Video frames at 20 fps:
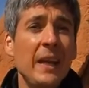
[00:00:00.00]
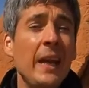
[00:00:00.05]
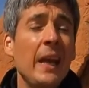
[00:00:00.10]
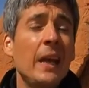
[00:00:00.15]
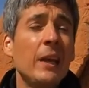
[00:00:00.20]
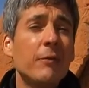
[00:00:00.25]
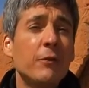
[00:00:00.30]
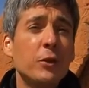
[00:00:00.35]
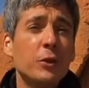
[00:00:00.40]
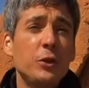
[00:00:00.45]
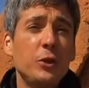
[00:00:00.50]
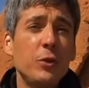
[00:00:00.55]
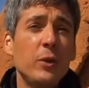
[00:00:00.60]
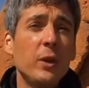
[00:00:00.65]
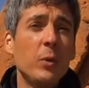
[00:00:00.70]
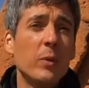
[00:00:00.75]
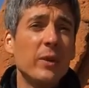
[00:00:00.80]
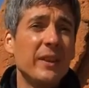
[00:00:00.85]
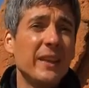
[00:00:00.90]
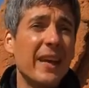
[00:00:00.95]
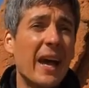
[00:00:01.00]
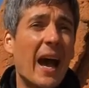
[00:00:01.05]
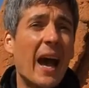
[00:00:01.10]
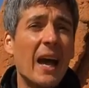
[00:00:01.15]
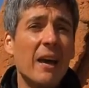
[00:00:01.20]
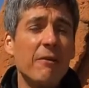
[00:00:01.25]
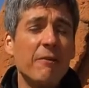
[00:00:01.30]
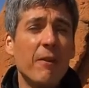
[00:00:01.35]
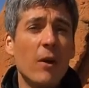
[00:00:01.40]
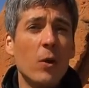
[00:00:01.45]
If you're shooting with the
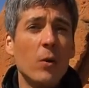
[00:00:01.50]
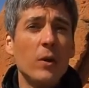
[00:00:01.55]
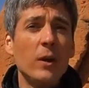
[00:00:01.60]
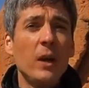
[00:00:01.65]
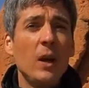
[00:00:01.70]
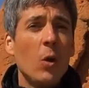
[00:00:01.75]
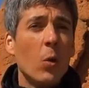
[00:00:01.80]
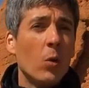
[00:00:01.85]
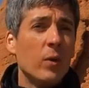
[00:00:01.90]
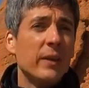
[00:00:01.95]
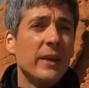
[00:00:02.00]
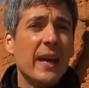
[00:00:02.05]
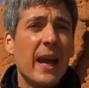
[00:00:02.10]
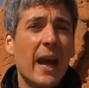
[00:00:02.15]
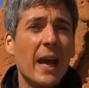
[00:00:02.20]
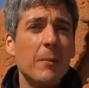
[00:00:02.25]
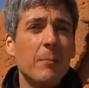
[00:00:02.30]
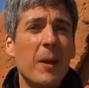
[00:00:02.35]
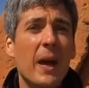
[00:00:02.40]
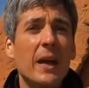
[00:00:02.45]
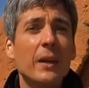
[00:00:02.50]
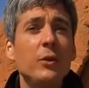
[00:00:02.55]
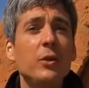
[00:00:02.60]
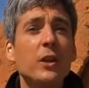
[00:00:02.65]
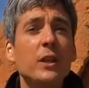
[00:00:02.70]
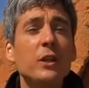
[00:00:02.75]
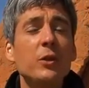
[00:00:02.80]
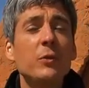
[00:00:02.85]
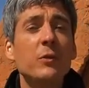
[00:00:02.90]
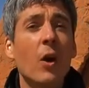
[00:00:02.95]
iPhone or the iPad, you
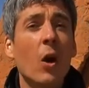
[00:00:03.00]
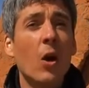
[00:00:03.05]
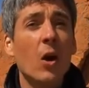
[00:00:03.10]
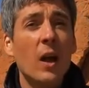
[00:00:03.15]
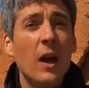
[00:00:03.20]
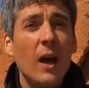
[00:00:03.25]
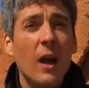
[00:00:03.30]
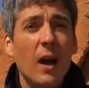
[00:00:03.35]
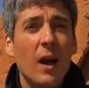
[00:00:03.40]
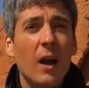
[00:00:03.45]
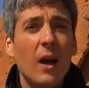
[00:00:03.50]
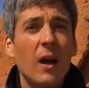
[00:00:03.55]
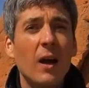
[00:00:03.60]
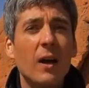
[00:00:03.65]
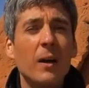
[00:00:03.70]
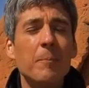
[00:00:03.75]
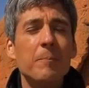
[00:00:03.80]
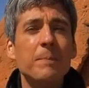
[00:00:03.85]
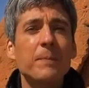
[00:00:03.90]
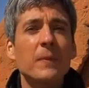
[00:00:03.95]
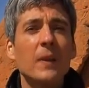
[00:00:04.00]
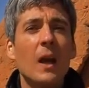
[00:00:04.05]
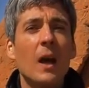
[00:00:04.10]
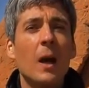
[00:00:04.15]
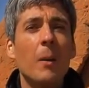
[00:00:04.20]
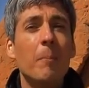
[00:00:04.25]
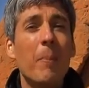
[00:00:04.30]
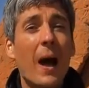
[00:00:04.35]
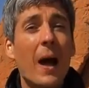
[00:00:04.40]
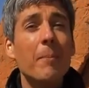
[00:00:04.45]
can use our uh,
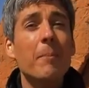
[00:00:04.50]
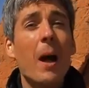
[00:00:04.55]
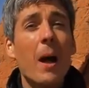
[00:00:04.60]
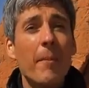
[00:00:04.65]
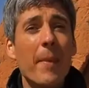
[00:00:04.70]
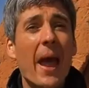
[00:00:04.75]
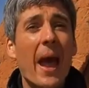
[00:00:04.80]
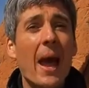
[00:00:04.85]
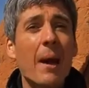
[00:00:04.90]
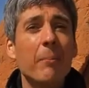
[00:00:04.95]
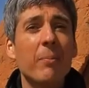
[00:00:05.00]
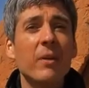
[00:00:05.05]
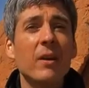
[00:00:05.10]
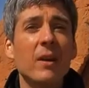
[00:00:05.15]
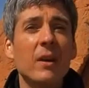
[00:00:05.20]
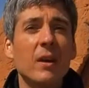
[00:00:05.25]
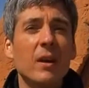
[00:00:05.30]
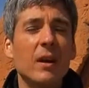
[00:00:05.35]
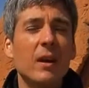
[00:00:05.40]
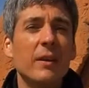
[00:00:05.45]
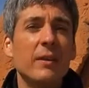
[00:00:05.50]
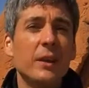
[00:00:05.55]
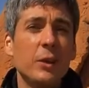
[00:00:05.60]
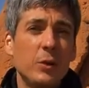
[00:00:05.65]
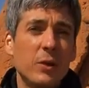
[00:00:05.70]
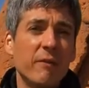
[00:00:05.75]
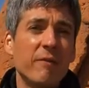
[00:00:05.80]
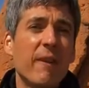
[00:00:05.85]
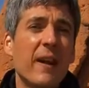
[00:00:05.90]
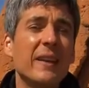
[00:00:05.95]
uh, BombBomb app uh, that you
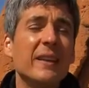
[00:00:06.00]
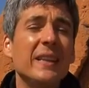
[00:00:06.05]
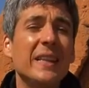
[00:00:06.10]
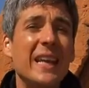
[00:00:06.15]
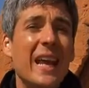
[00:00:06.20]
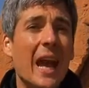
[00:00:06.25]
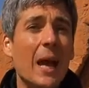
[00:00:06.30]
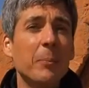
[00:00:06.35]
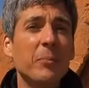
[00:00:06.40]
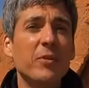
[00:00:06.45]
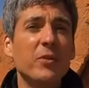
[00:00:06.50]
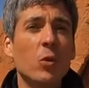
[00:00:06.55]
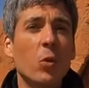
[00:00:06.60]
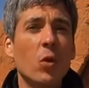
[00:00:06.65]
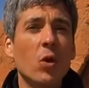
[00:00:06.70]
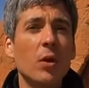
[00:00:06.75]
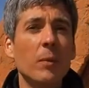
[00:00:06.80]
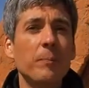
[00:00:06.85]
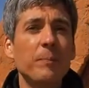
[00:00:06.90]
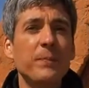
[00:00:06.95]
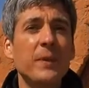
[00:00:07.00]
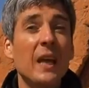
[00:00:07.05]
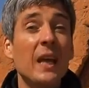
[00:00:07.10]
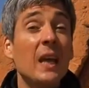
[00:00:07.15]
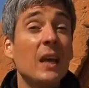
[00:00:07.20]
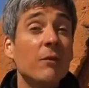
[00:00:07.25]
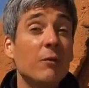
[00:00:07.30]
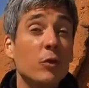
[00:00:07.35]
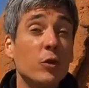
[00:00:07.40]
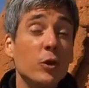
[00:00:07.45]
can find in the App Store.
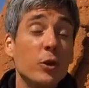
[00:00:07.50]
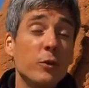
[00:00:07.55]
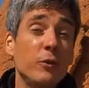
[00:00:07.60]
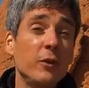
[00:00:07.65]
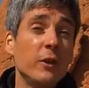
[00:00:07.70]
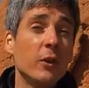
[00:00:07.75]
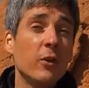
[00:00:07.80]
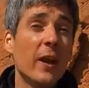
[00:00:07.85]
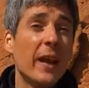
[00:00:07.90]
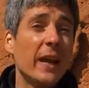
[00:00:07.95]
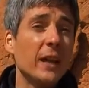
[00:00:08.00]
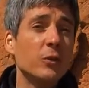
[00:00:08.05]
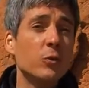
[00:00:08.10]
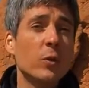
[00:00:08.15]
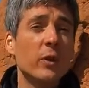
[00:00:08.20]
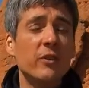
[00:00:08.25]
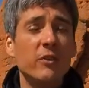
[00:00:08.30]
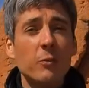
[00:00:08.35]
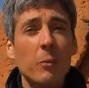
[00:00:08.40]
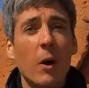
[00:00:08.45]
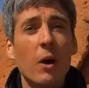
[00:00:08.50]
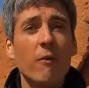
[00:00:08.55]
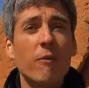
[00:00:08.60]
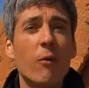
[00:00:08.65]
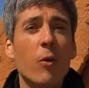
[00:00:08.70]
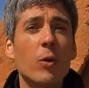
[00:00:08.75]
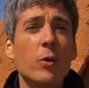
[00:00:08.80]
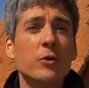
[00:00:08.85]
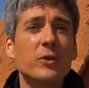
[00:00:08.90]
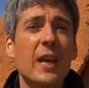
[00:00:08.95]
If you're using your Android
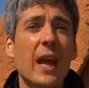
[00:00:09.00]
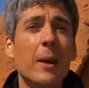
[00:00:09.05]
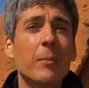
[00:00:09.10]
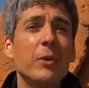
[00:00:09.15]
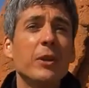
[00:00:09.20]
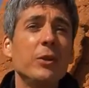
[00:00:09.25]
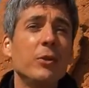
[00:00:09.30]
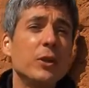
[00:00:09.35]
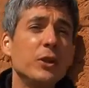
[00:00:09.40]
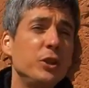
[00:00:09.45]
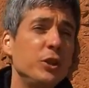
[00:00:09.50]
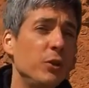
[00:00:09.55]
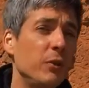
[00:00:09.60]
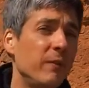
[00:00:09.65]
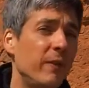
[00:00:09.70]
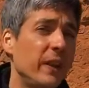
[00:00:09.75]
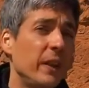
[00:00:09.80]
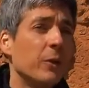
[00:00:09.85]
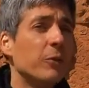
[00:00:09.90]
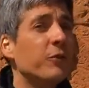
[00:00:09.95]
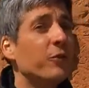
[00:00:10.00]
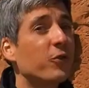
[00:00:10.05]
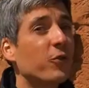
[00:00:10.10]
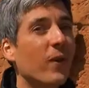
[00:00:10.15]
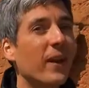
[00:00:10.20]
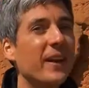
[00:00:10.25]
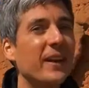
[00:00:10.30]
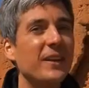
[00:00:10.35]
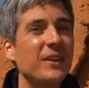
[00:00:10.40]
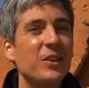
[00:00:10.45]
smartphone or tablet, you can shoot videos
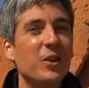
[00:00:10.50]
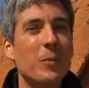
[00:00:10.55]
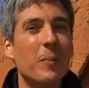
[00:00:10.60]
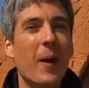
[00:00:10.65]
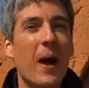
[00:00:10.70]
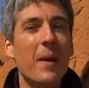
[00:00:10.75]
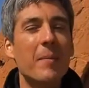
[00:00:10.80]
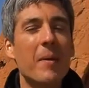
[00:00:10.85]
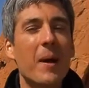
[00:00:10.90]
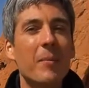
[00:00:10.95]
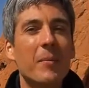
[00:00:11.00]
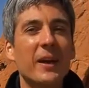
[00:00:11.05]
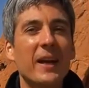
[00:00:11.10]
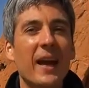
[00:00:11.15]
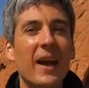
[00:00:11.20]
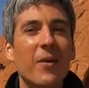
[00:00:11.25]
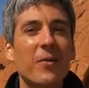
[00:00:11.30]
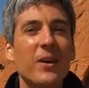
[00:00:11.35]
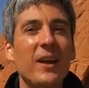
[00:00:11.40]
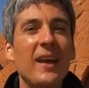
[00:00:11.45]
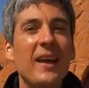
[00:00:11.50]
straight into your BombBomb account.